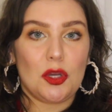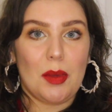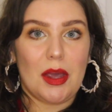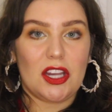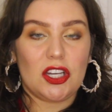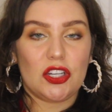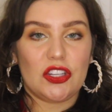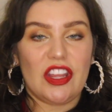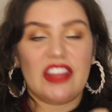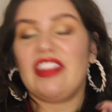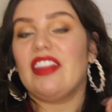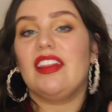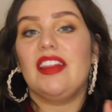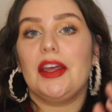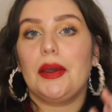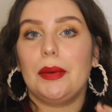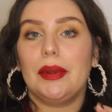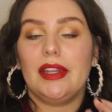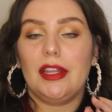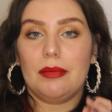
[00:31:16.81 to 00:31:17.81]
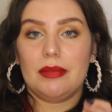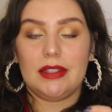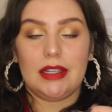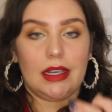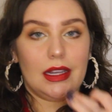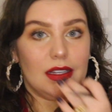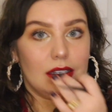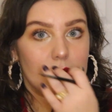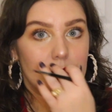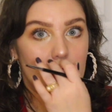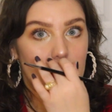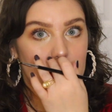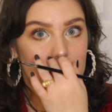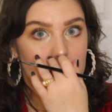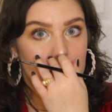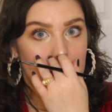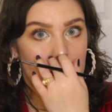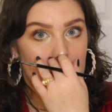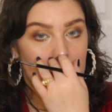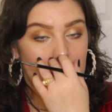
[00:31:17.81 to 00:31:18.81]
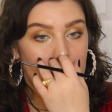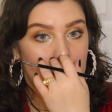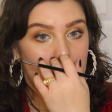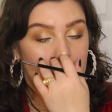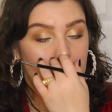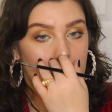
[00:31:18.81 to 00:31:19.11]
make sure that the liquid lipstick is mostly